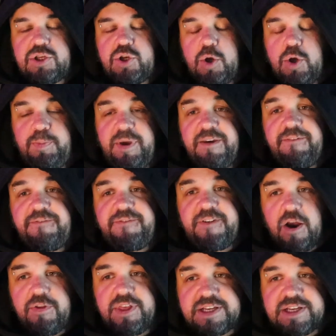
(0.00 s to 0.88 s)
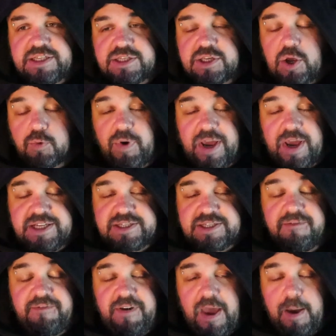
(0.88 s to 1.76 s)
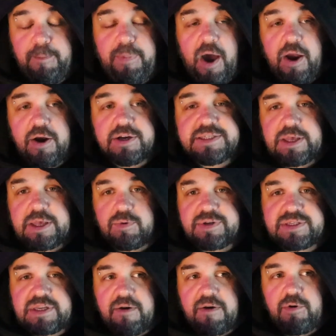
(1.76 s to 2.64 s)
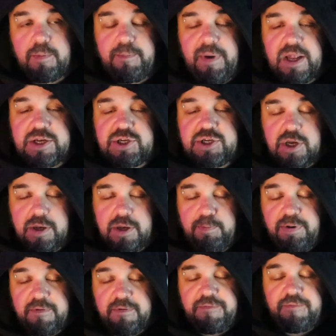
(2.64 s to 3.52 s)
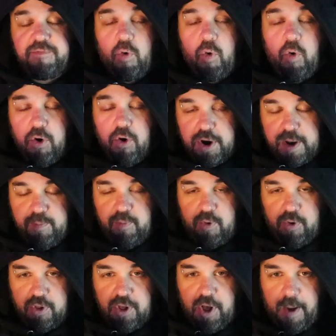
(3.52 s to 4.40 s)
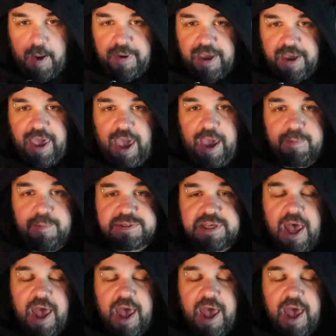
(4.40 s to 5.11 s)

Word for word: to be fair, this is a race of vampires that was never mentioned before in Mortal Kombat games,